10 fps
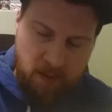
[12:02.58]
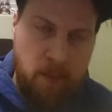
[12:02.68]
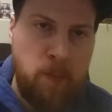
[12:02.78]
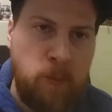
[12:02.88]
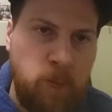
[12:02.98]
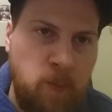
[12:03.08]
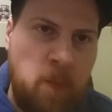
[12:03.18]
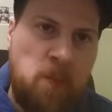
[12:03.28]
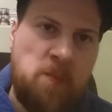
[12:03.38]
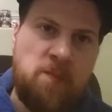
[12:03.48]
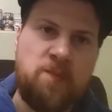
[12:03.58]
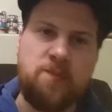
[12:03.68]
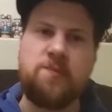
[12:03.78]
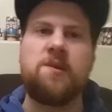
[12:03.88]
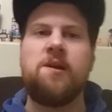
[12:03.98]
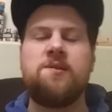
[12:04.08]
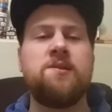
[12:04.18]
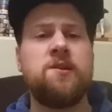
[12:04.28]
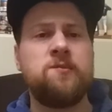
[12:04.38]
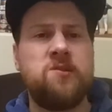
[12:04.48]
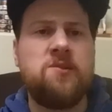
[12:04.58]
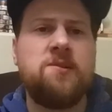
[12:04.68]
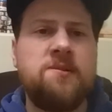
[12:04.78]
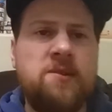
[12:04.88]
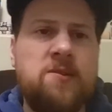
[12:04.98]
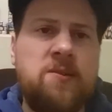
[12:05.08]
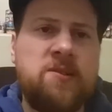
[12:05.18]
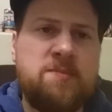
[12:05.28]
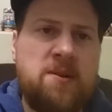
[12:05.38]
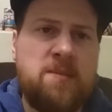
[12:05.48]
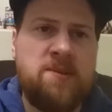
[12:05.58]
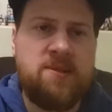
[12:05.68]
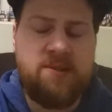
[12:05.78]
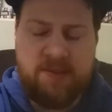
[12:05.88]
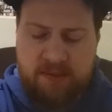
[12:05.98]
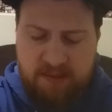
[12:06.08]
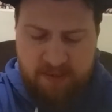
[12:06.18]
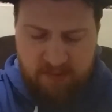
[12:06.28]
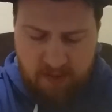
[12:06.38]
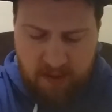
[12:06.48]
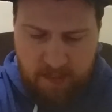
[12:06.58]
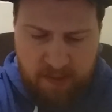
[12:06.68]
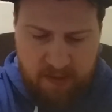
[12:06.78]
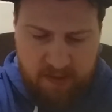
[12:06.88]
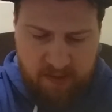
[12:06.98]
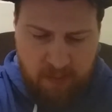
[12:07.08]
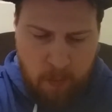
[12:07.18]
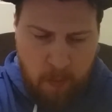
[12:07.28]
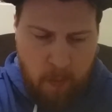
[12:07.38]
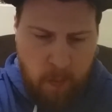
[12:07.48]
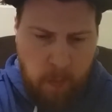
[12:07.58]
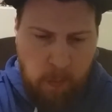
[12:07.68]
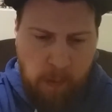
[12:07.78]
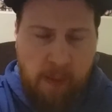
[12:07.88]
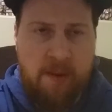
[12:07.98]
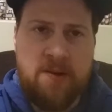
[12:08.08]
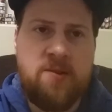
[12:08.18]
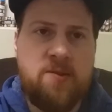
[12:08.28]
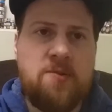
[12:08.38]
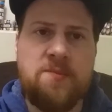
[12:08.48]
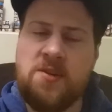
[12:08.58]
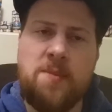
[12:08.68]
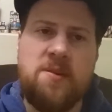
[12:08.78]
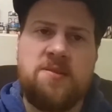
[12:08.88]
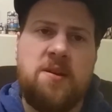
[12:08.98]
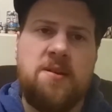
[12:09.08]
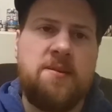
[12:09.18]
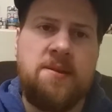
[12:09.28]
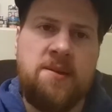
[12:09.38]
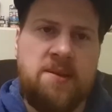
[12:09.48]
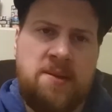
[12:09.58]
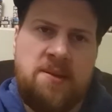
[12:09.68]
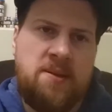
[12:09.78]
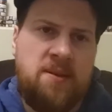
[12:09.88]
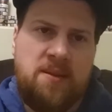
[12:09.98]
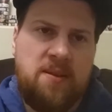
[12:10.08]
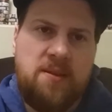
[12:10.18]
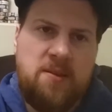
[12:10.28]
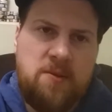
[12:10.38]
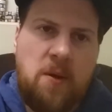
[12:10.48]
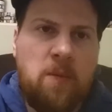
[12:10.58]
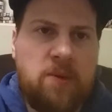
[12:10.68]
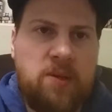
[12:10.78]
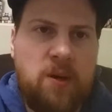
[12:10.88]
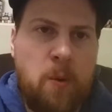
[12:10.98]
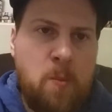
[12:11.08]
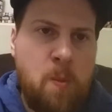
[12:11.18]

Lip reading: yeah, I think that was a good experiment to try because unless you do them side by side, you don't really know.